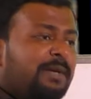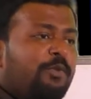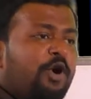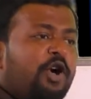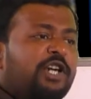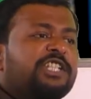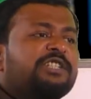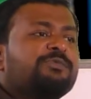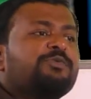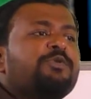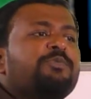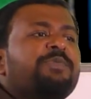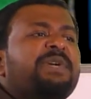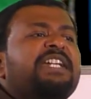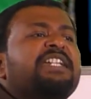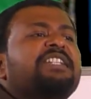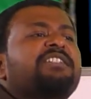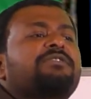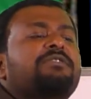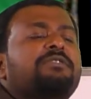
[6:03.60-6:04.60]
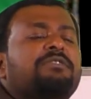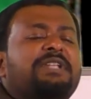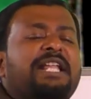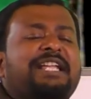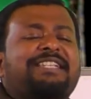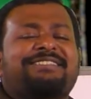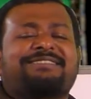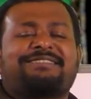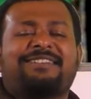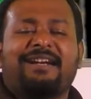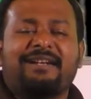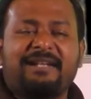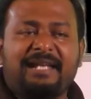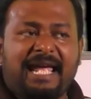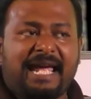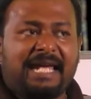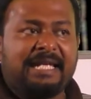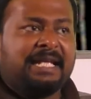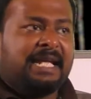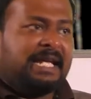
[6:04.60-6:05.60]
body's movement is through the straight
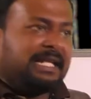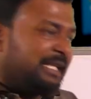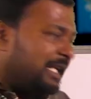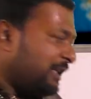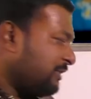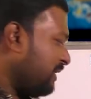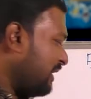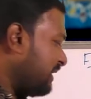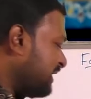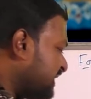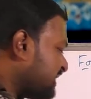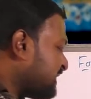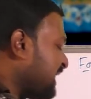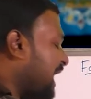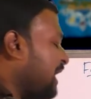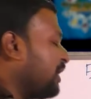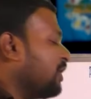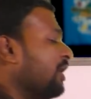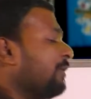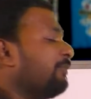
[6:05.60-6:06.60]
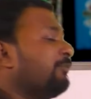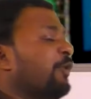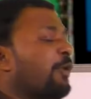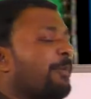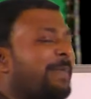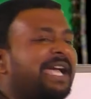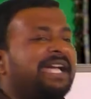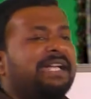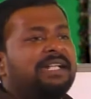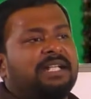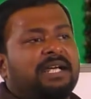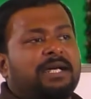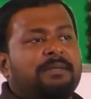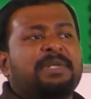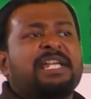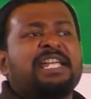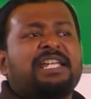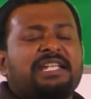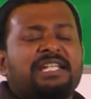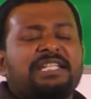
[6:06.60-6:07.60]
line, that's why this kind of momentum
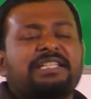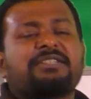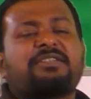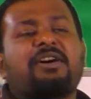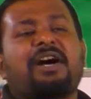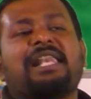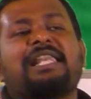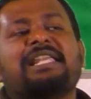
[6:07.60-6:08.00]
is called